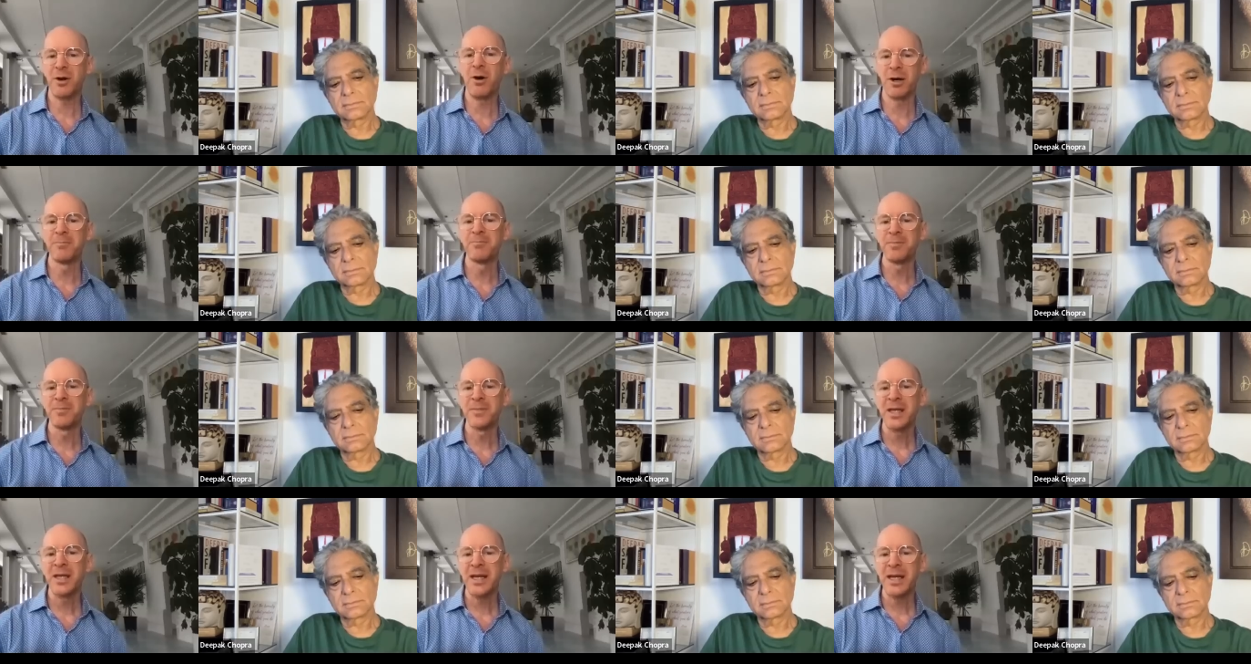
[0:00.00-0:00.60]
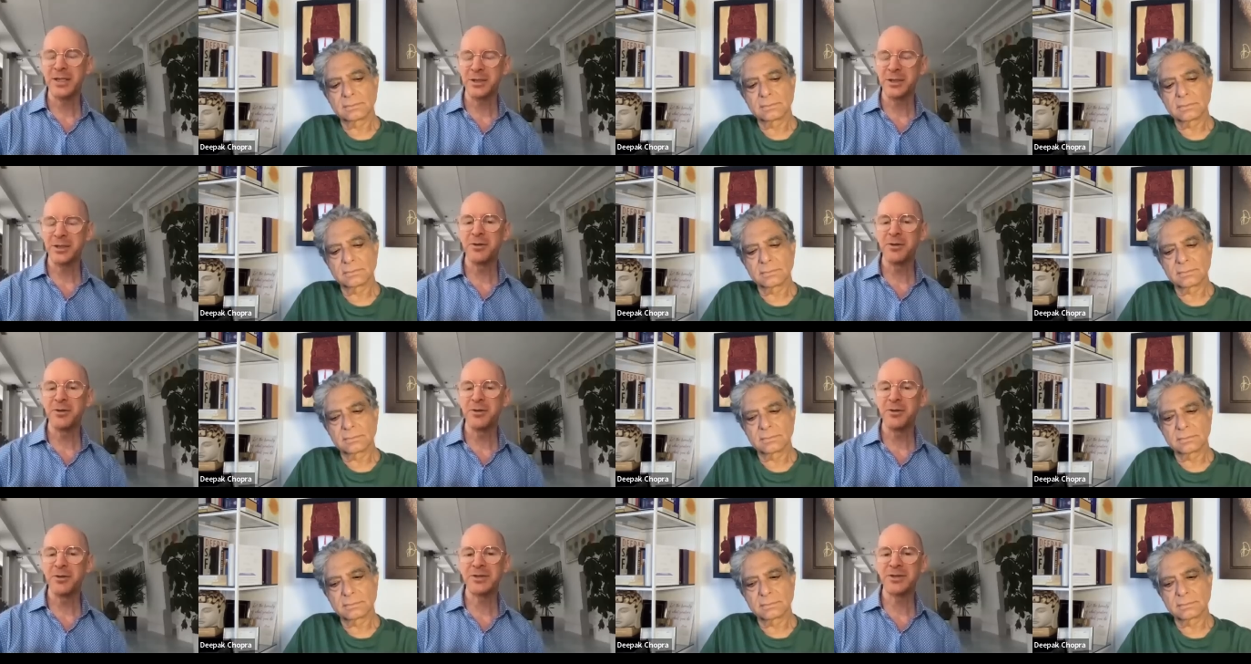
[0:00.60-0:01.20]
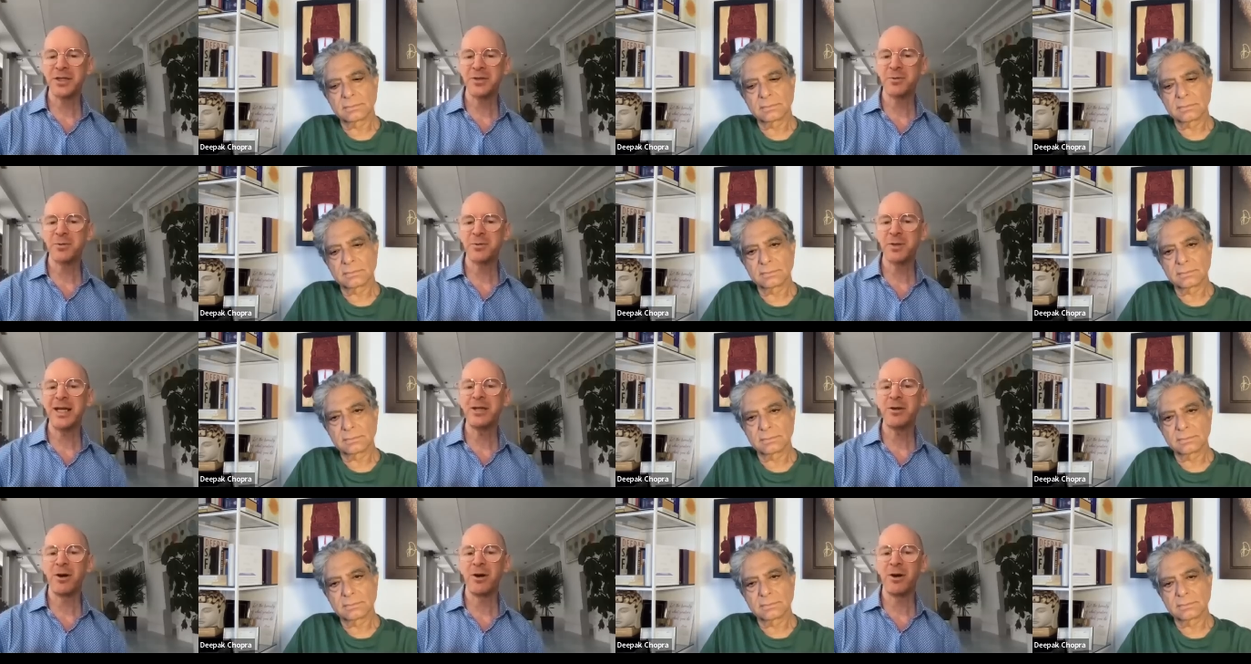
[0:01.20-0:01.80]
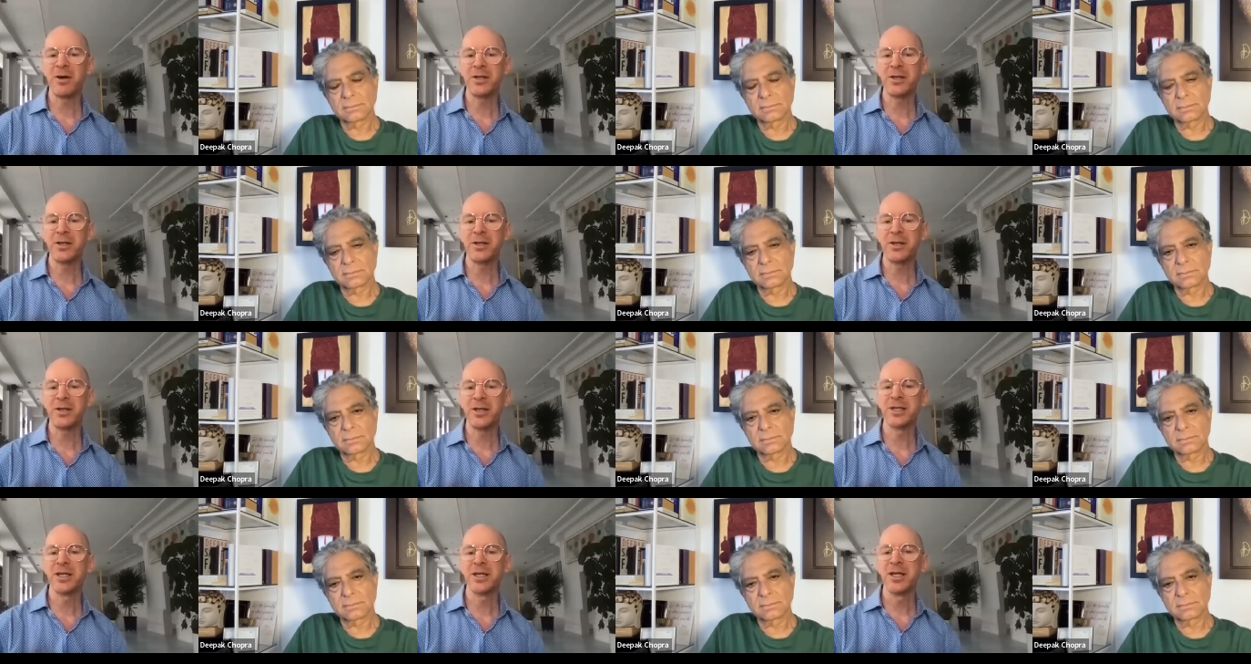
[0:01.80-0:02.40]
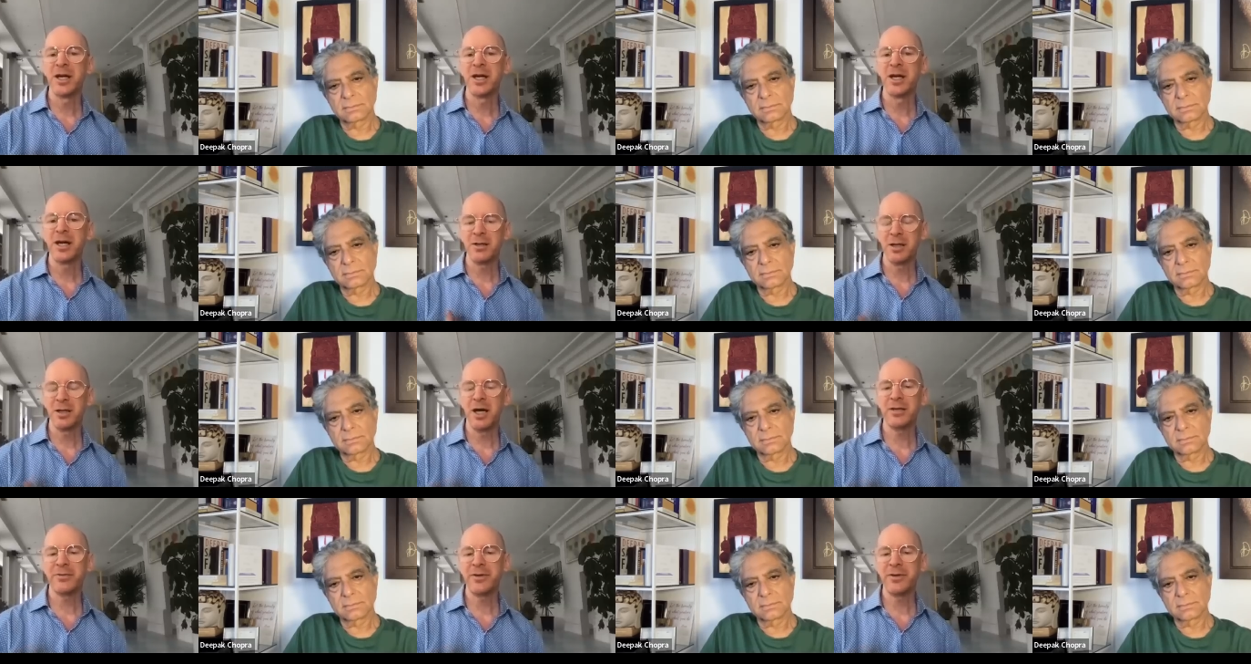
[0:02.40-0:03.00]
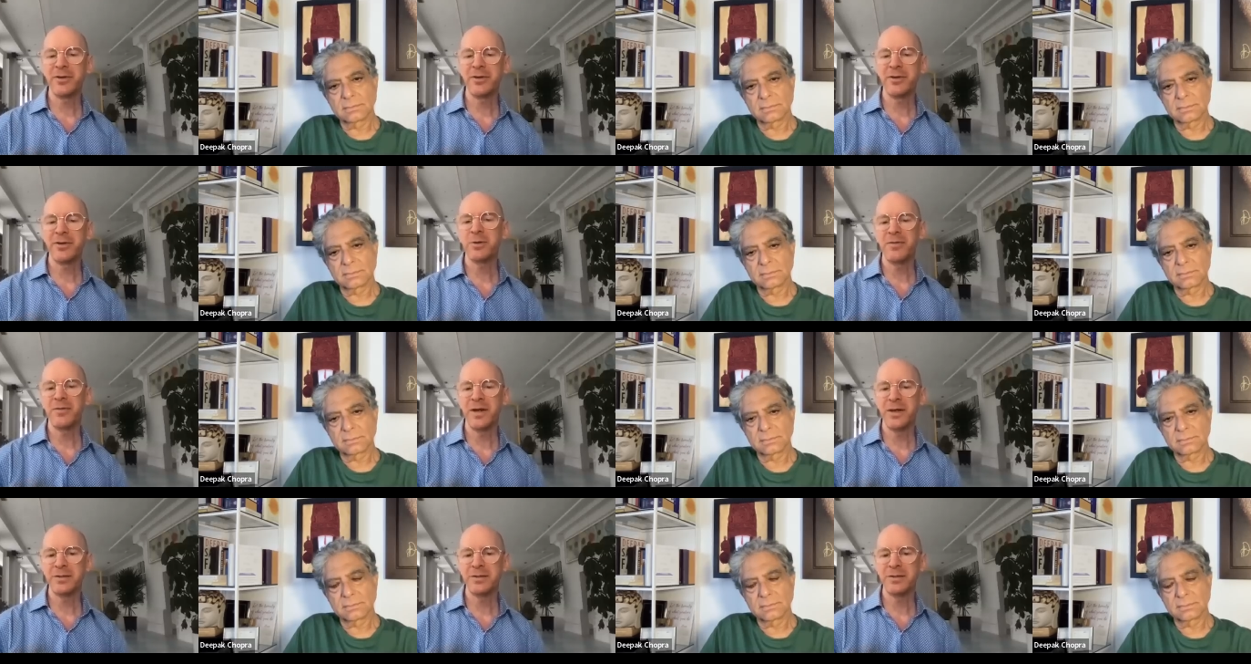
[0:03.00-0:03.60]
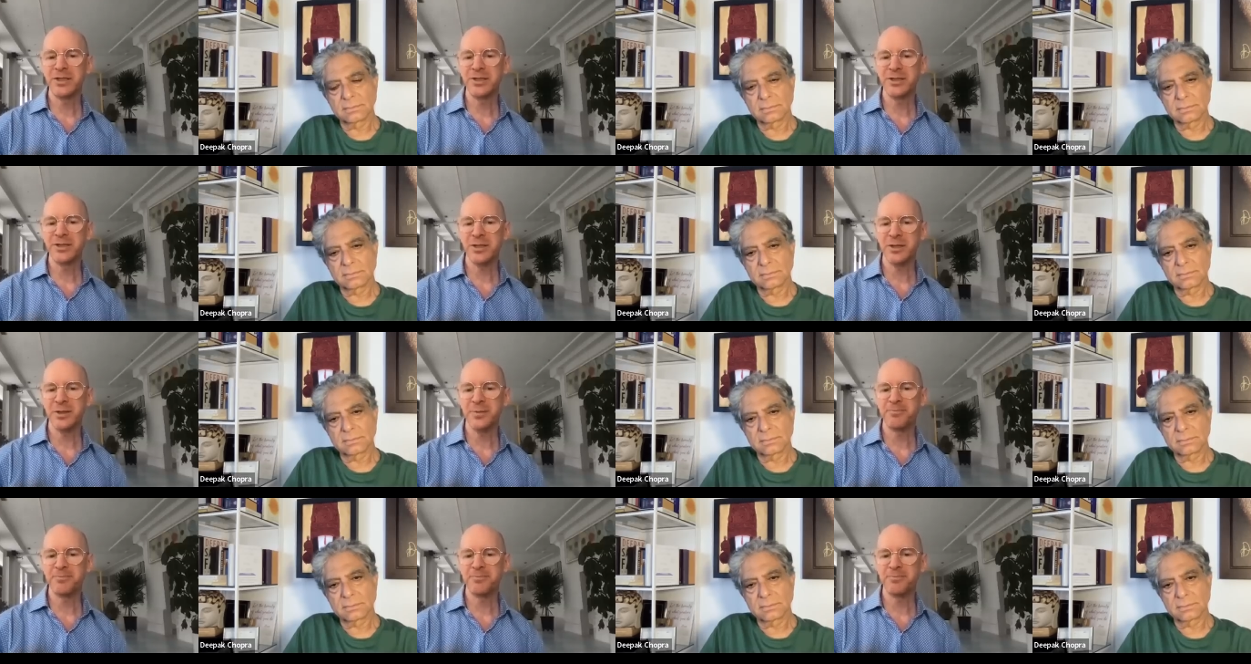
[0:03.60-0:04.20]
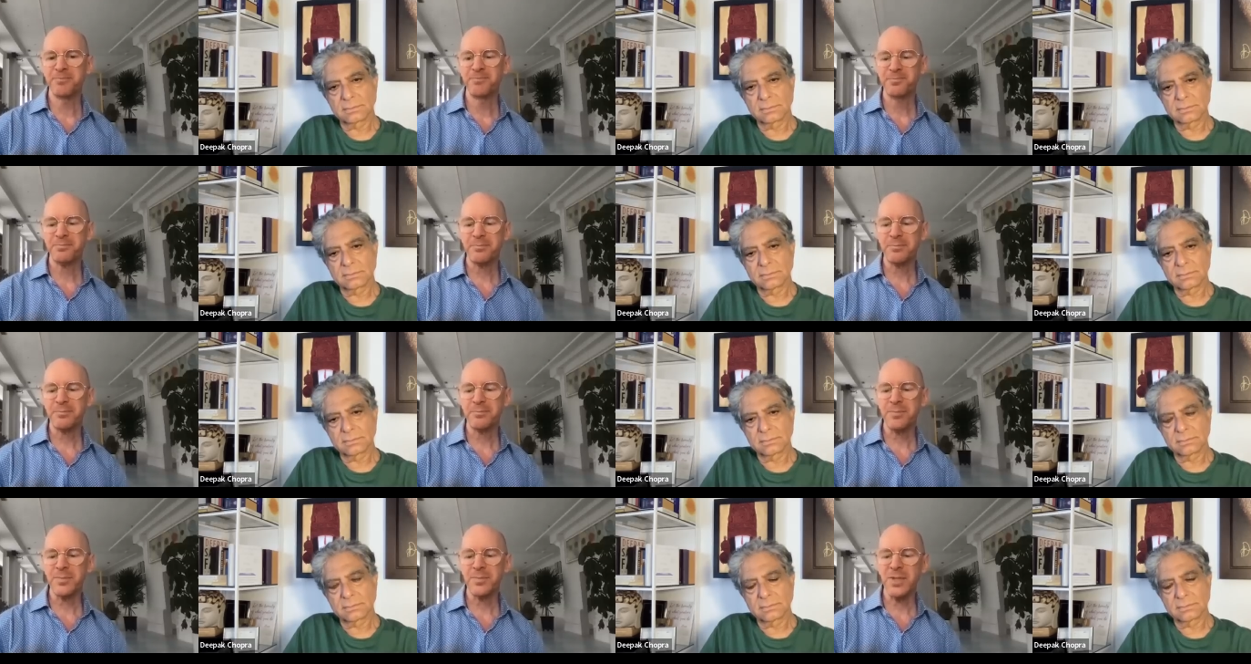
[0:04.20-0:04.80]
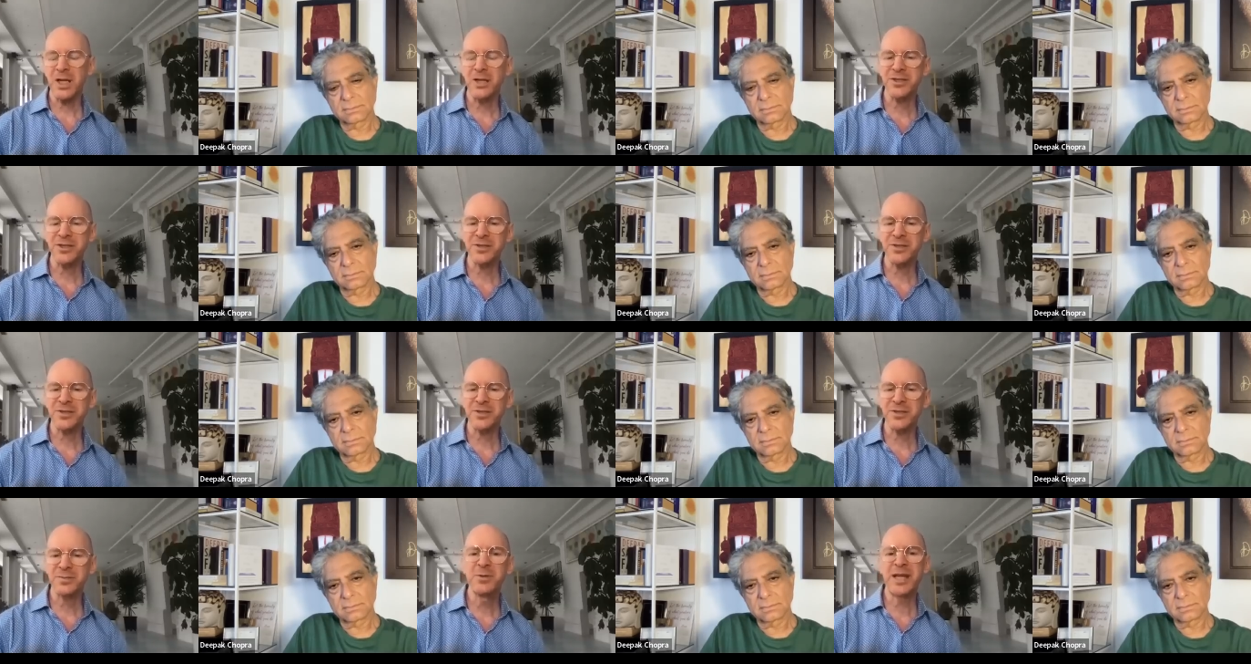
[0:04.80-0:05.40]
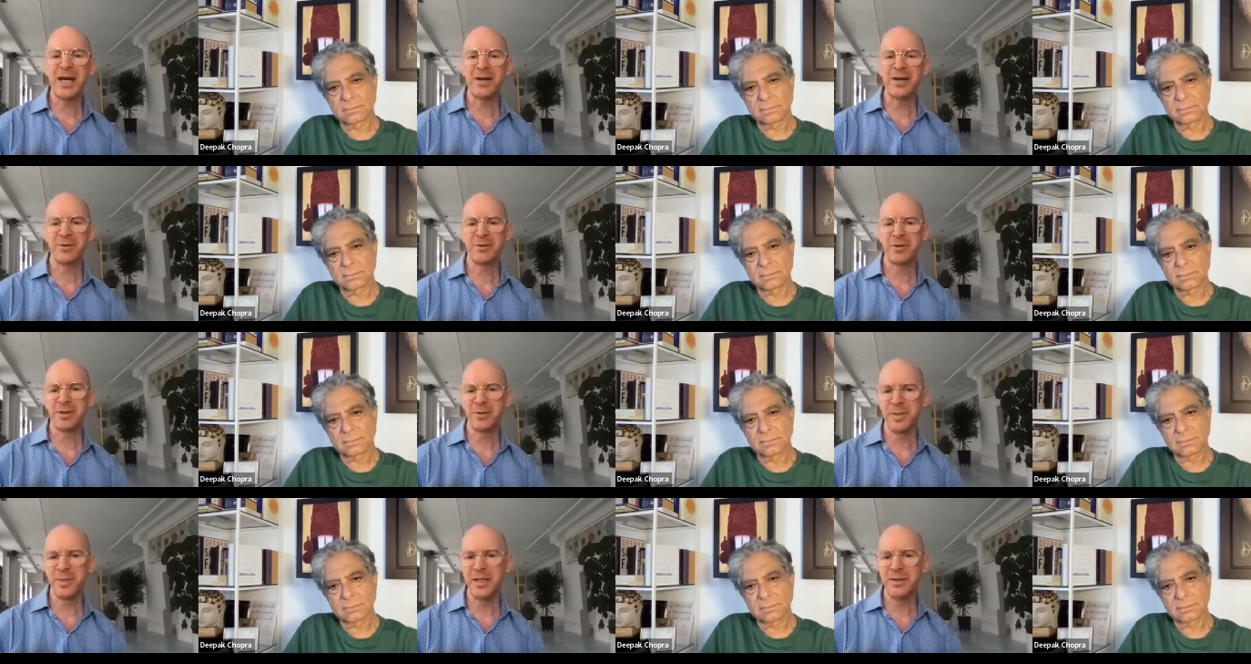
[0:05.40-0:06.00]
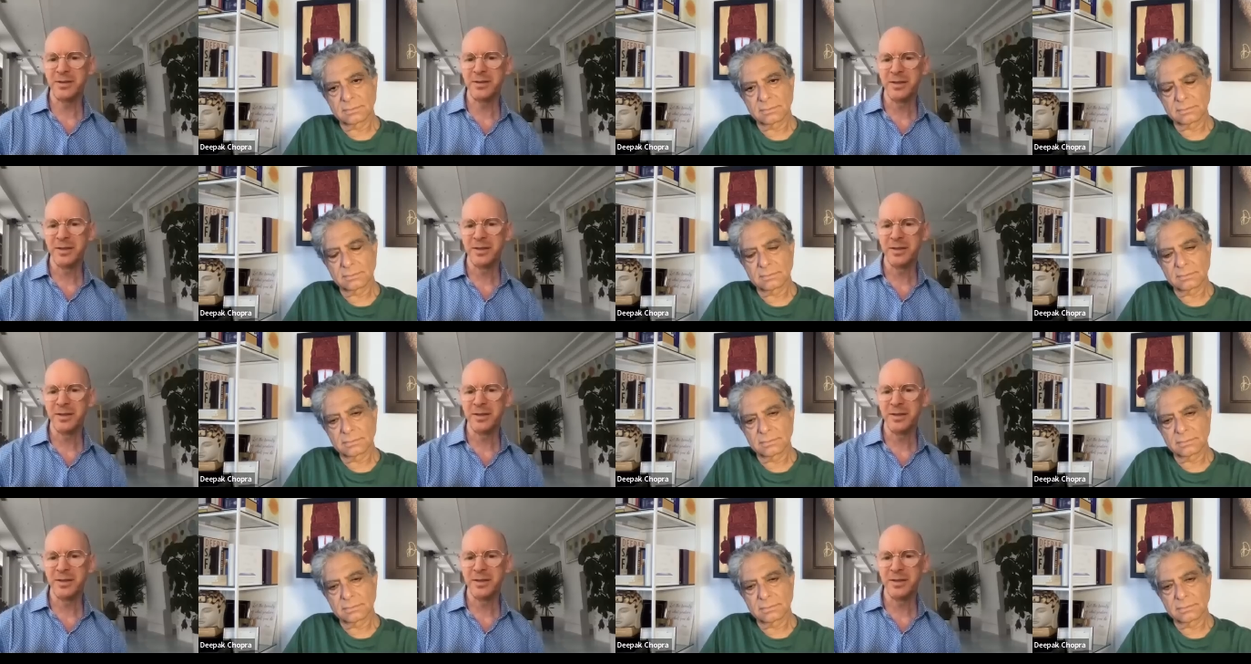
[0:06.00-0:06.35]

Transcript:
Speaker 1: awe and do things to create awe in us, a lot of our rough edges are smoothed out a little bit.